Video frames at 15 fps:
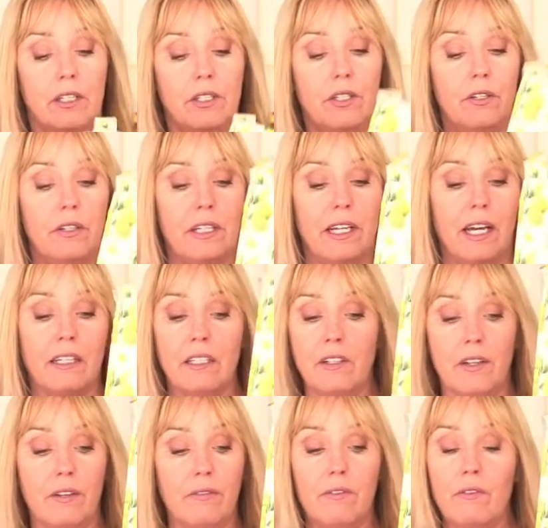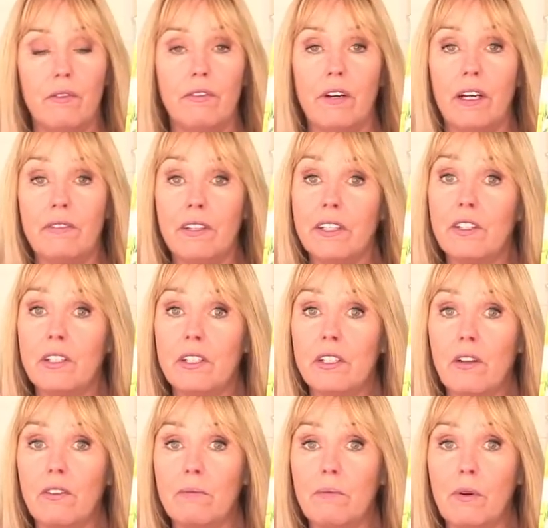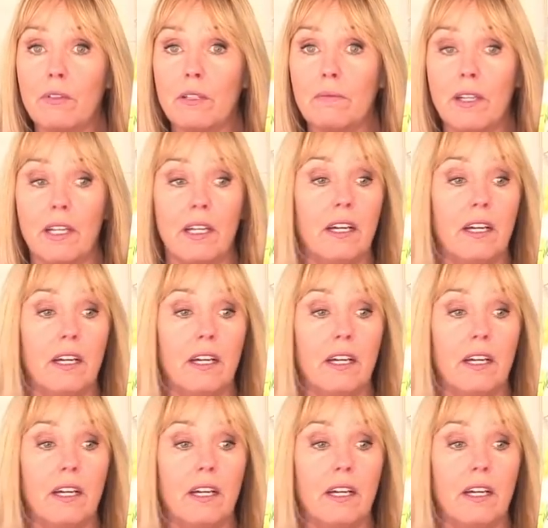You could add another 4 or 5 inches on the bottom